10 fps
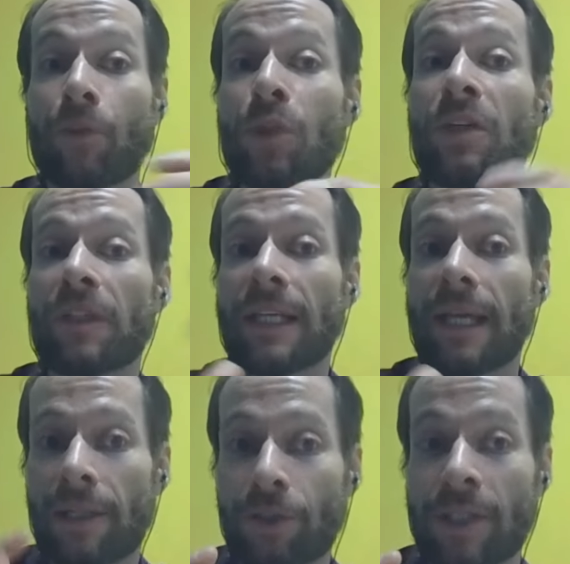two different
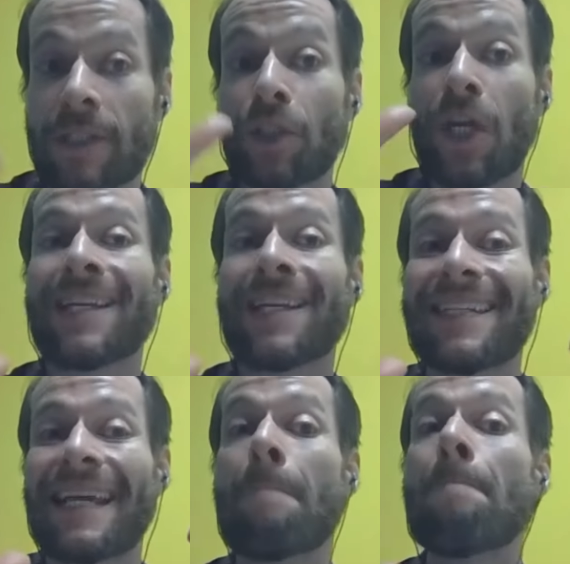countries share the
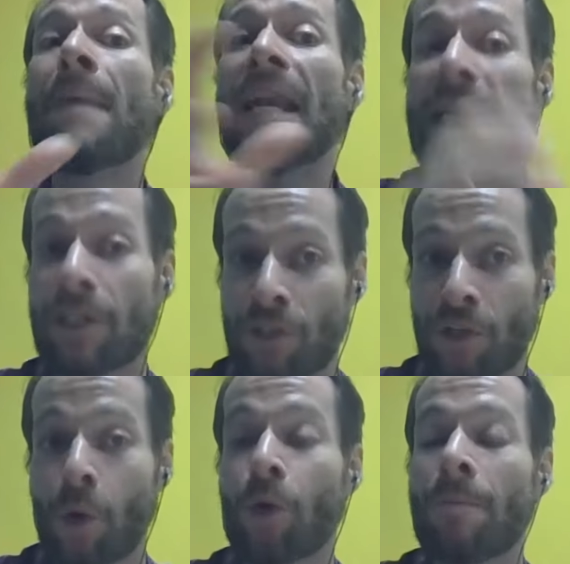same bidding
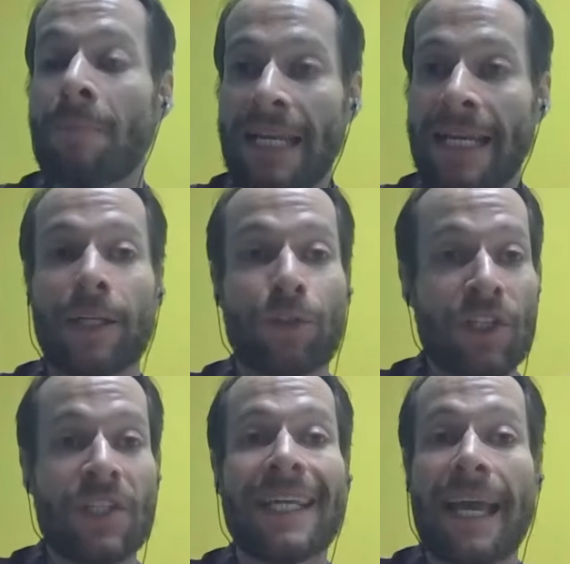zone, meaning
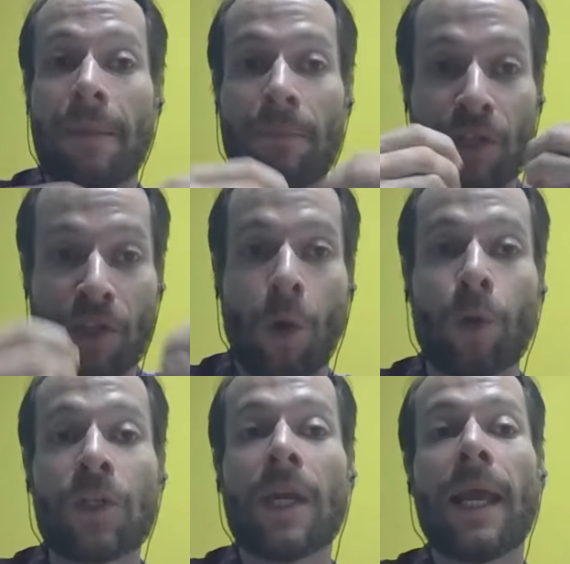electricity can be
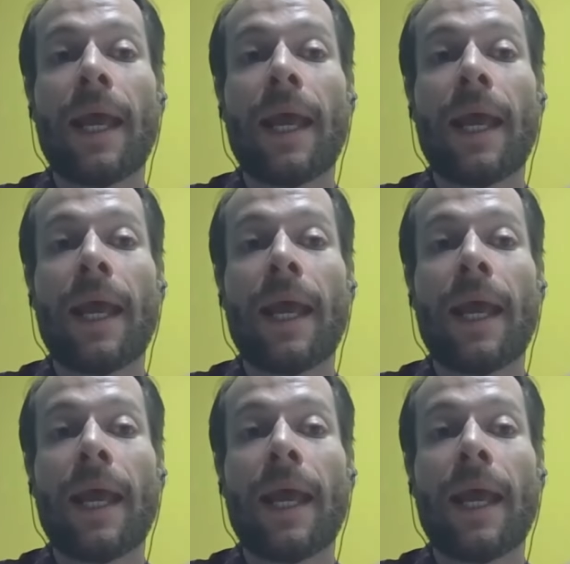sold